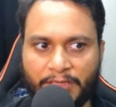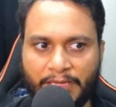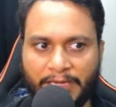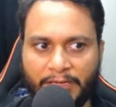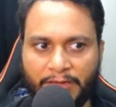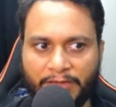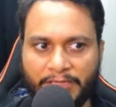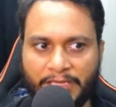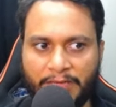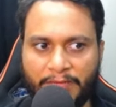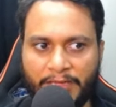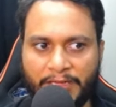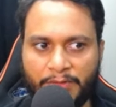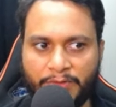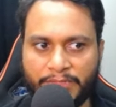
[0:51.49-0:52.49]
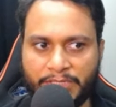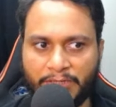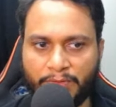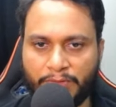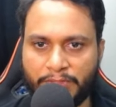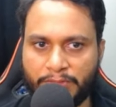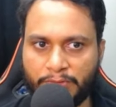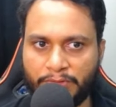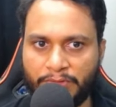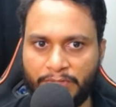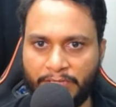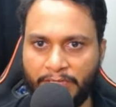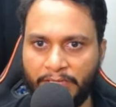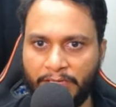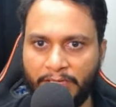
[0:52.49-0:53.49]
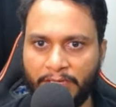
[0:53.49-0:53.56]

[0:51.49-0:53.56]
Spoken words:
And our k value is equals to 3.